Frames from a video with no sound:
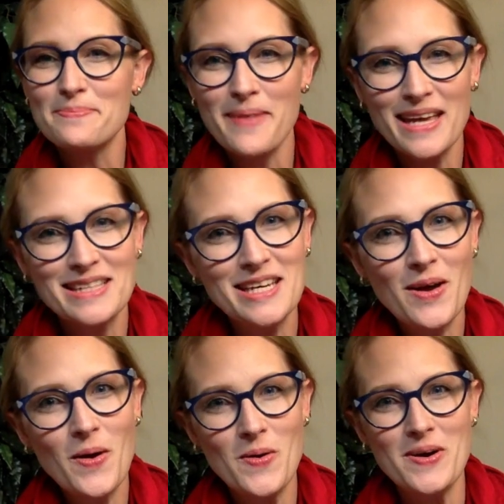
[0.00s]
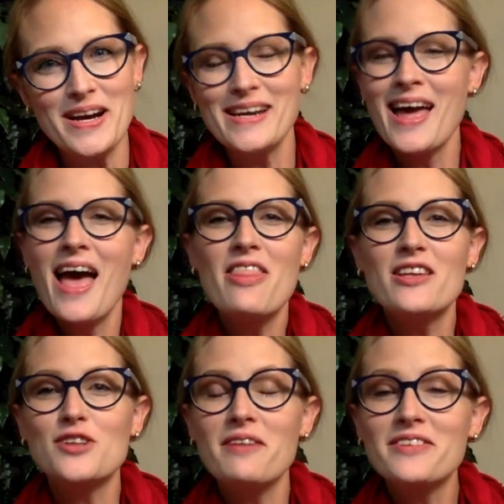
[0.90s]
Mandy Horn, the
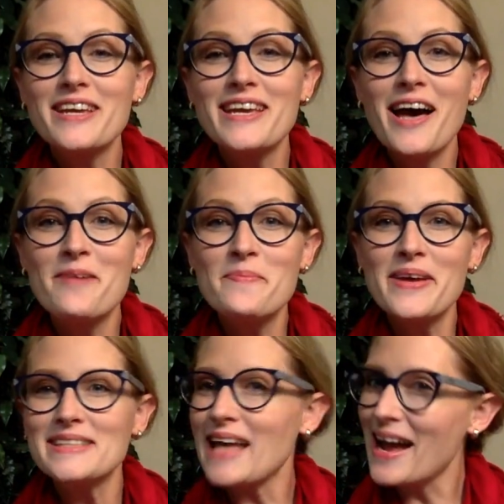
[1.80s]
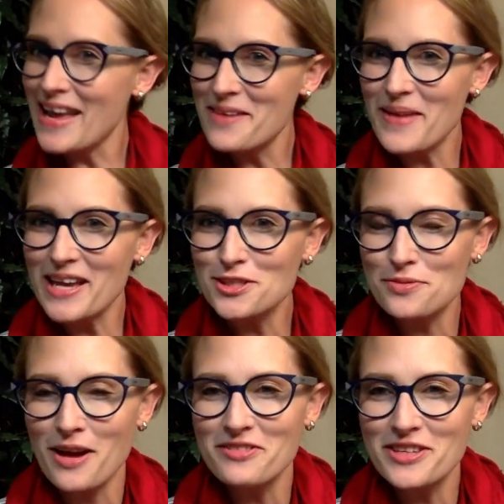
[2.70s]
Traveling Compass. I am a
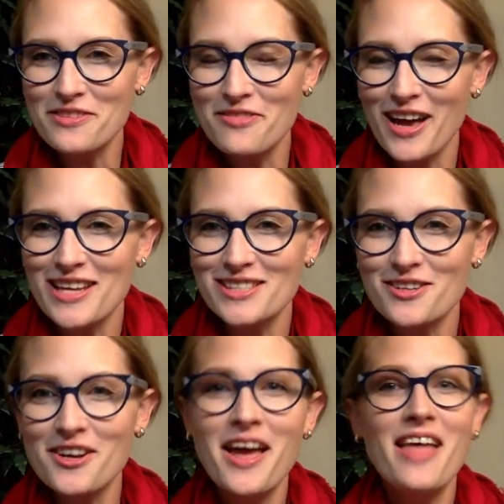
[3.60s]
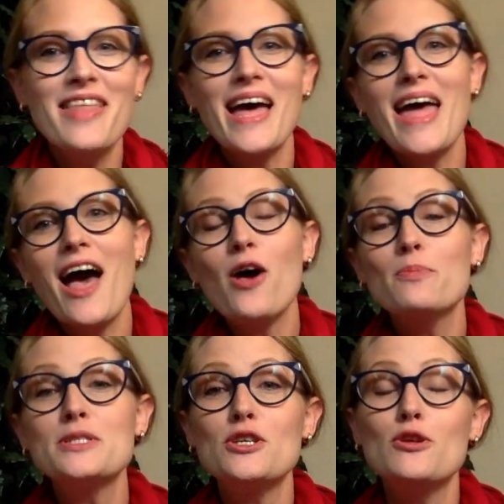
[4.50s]
travel advisor that
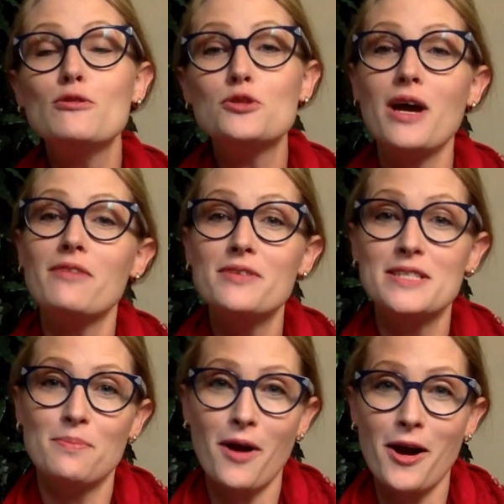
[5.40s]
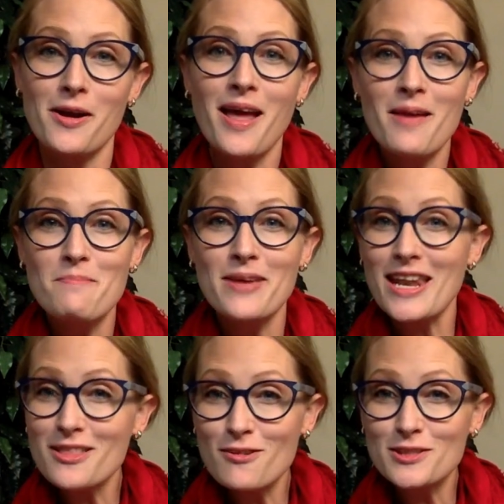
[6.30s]
helps you travel smart,
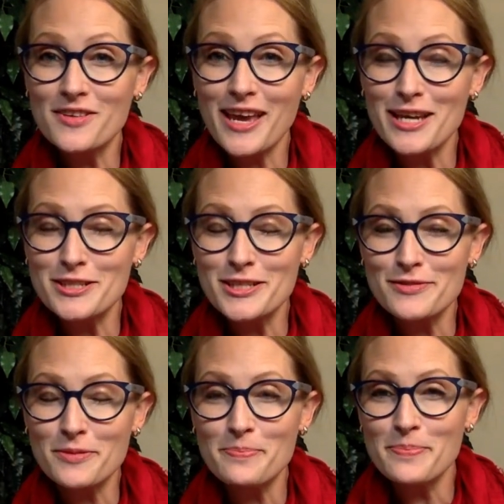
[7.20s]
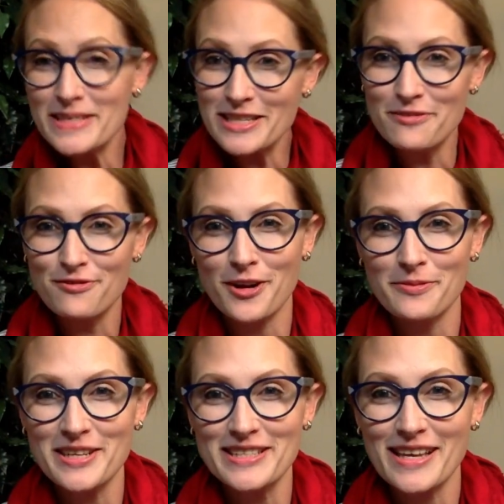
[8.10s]
getting those vacations for busy
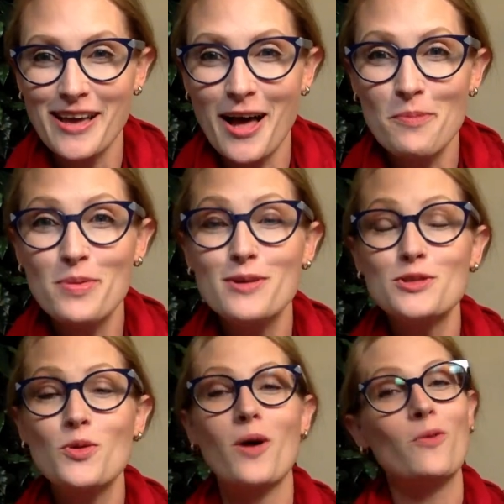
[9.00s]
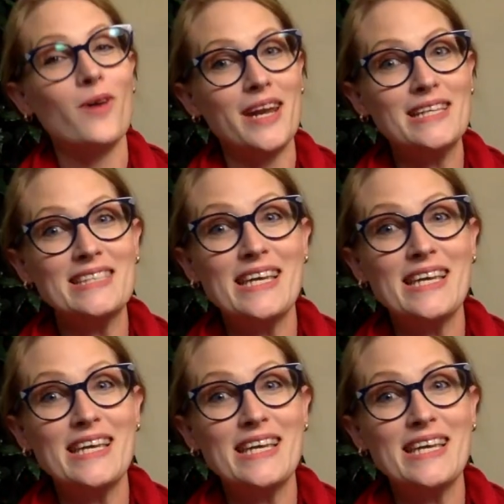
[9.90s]
families and couples who are wanting to